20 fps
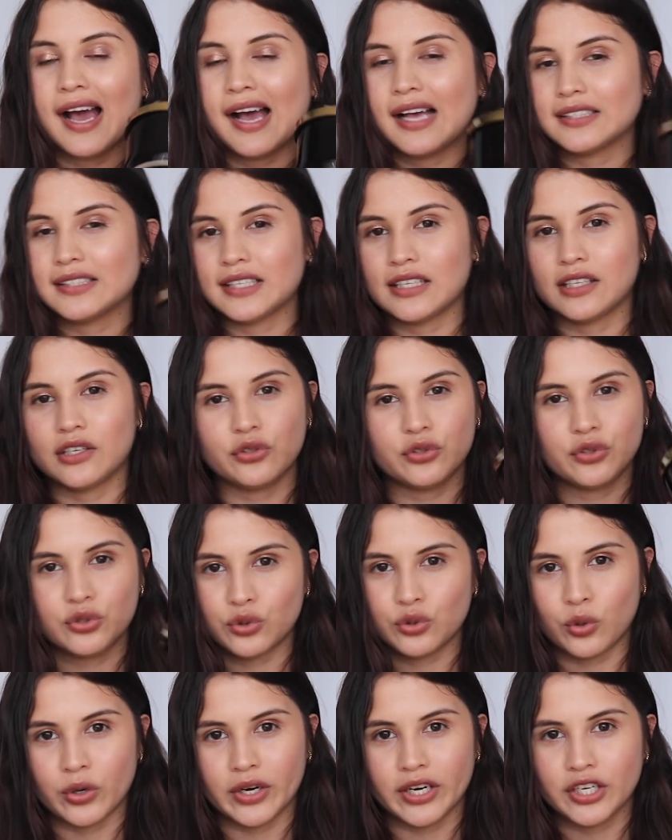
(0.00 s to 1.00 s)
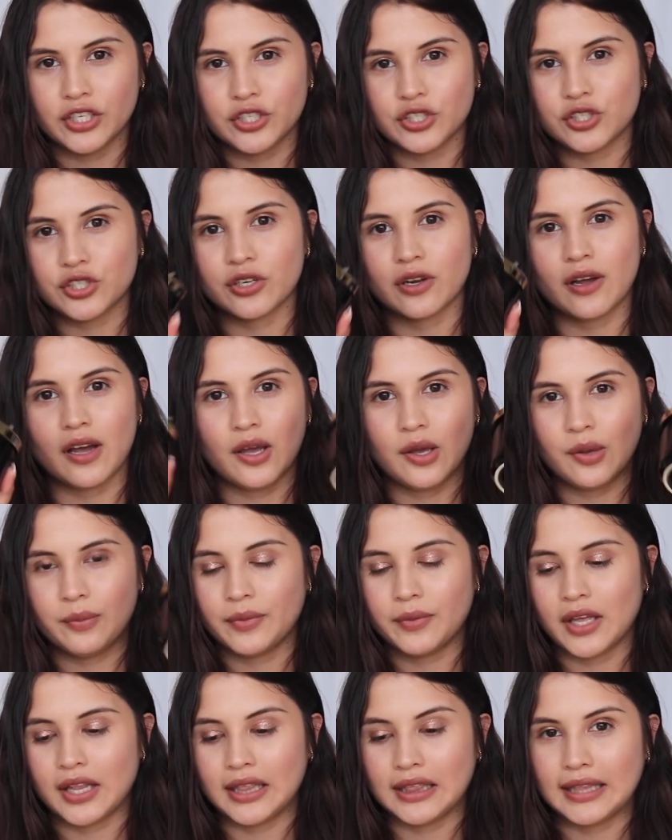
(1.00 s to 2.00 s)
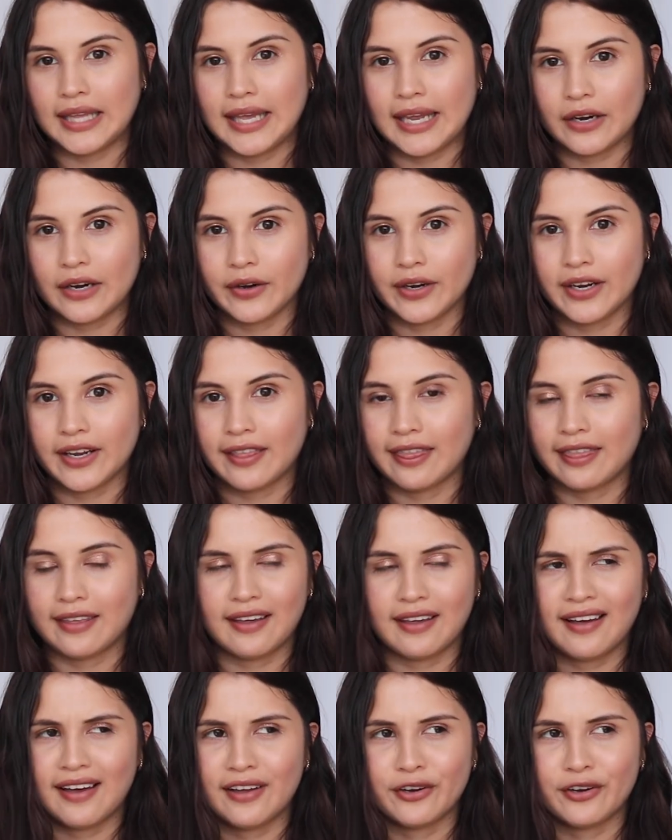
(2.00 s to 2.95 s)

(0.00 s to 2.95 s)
as a little storage um, area thing.